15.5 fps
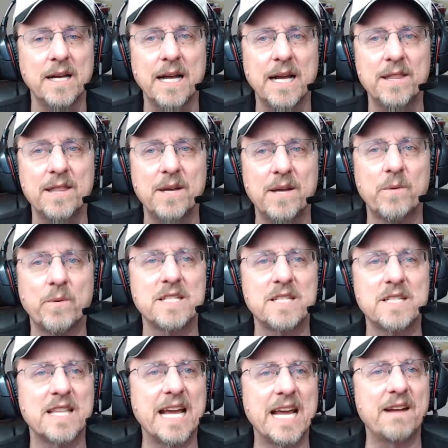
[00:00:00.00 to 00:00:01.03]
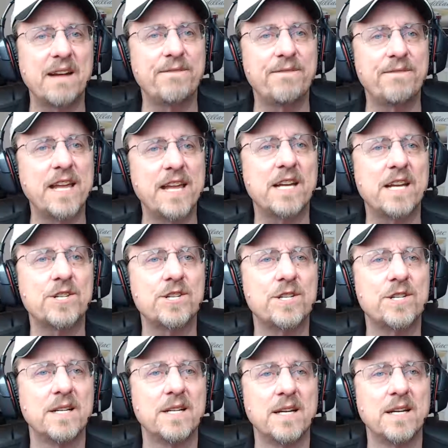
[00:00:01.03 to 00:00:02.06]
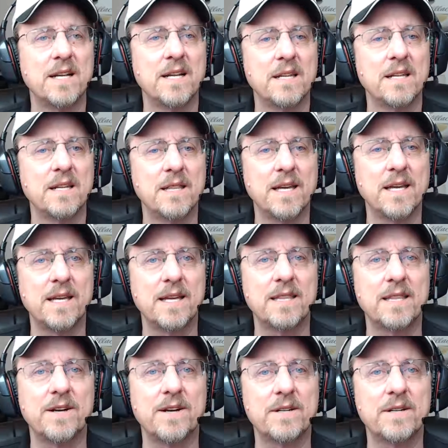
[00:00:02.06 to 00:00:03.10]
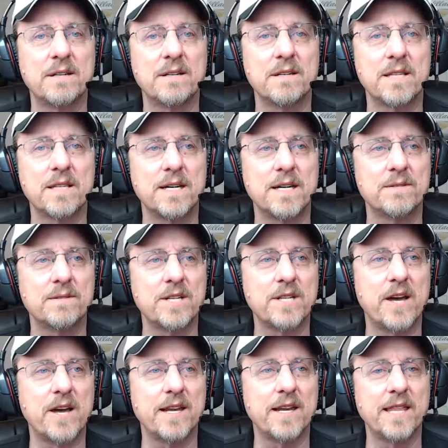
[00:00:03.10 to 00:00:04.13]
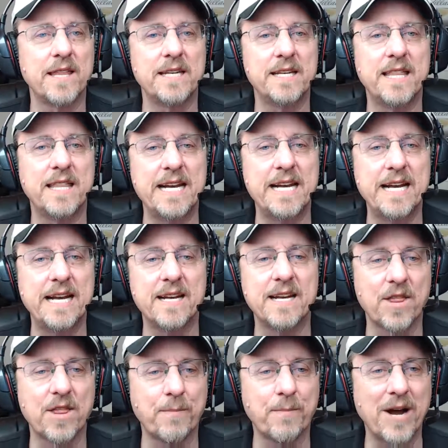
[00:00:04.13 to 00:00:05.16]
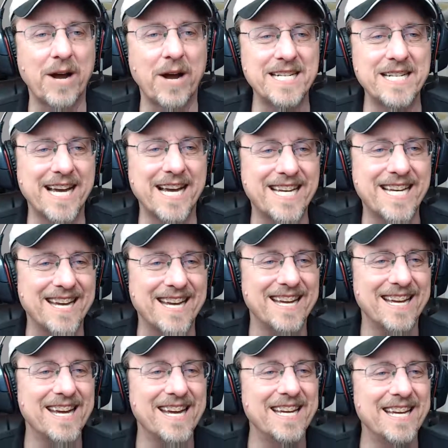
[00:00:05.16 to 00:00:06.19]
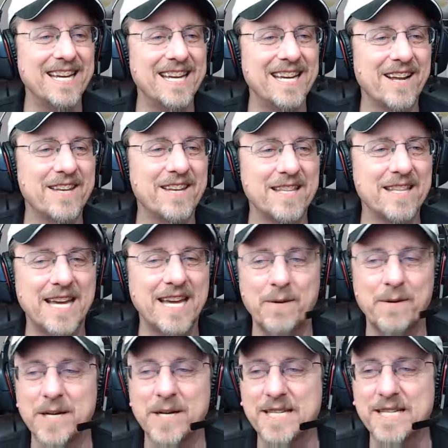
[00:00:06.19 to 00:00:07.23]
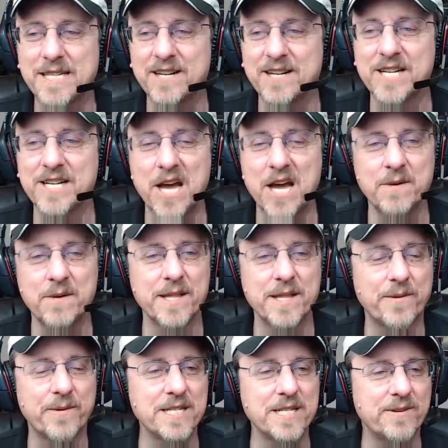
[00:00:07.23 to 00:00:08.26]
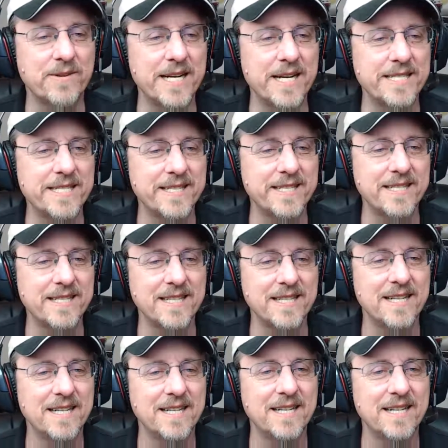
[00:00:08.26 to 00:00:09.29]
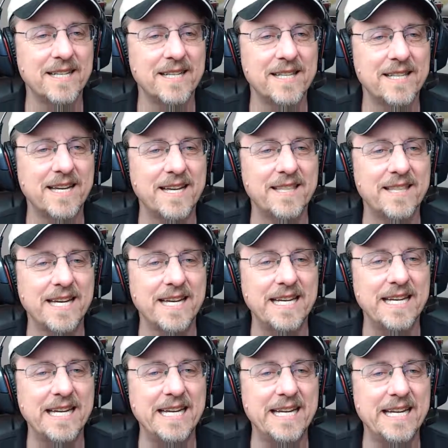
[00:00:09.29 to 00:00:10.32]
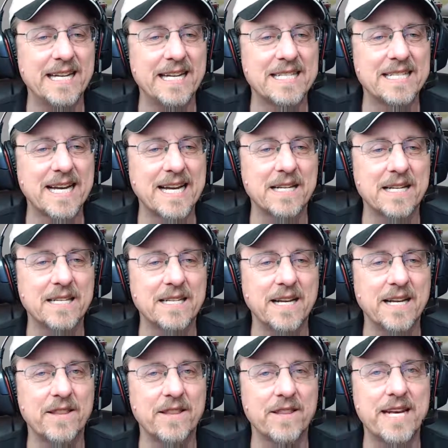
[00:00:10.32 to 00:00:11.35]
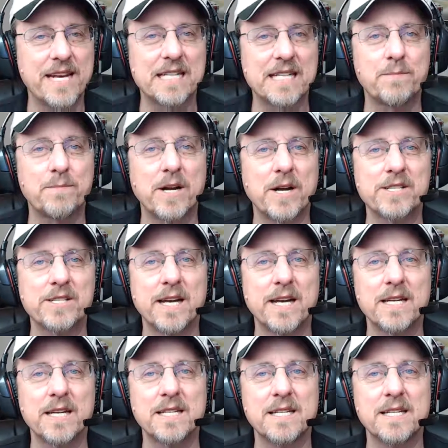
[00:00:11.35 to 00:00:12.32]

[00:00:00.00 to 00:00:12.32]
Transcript: And then once they get it finished, then they're done and they need another project. that once they're done with the restoration, then they need a second, the next project.